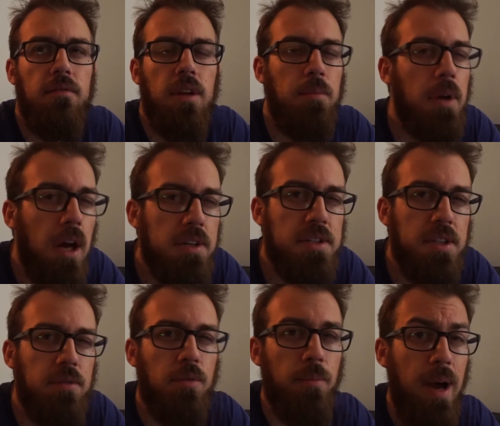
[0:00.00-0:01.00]
I'm
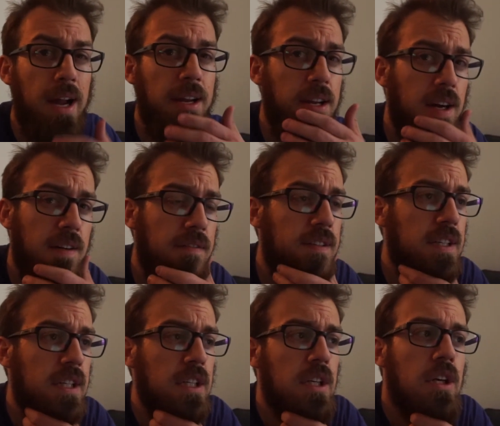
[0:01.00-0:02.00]
constantly reminded of.
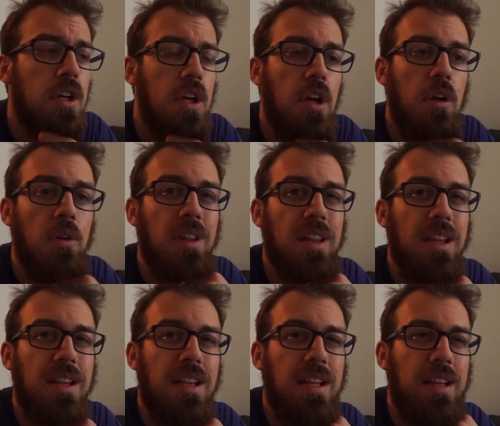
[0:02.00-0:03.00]
You know,
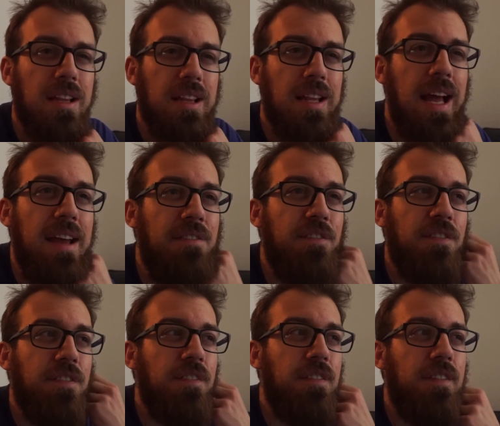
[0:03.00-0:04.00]

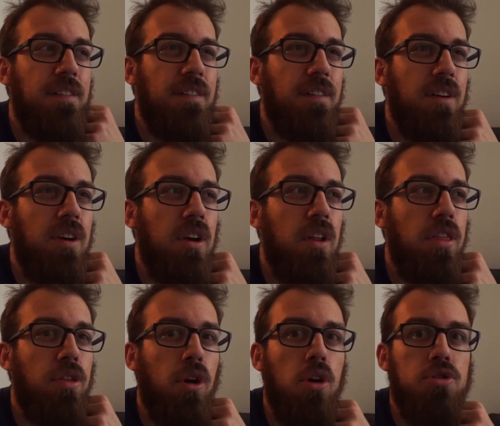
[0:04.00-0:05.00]
life
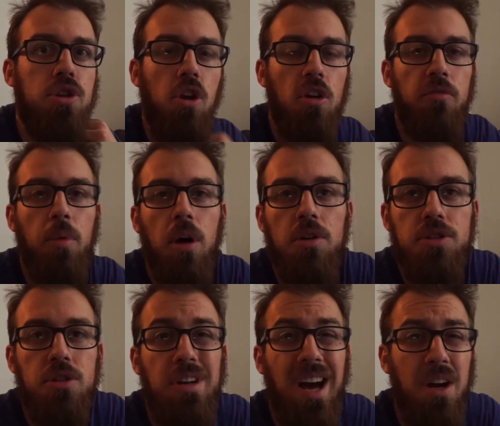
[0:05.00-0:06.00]
throws curveballs.
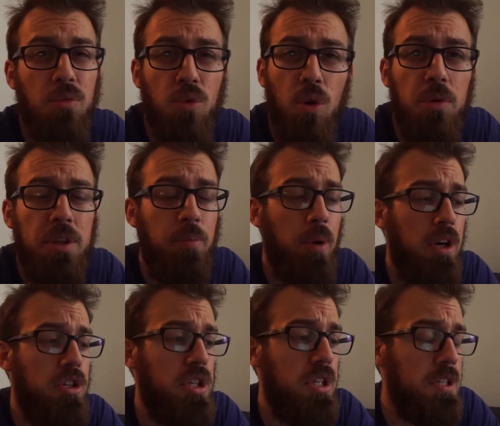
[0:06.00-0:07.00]
You got to roll with the
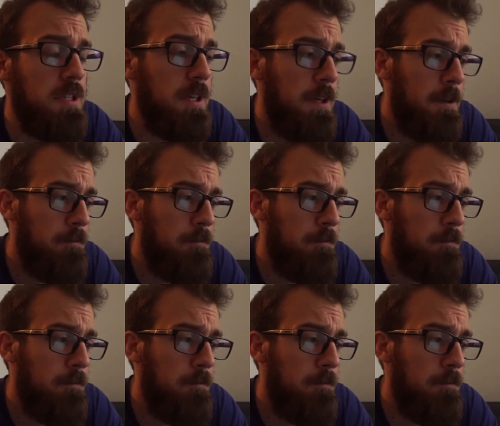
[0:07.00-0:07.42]
punches.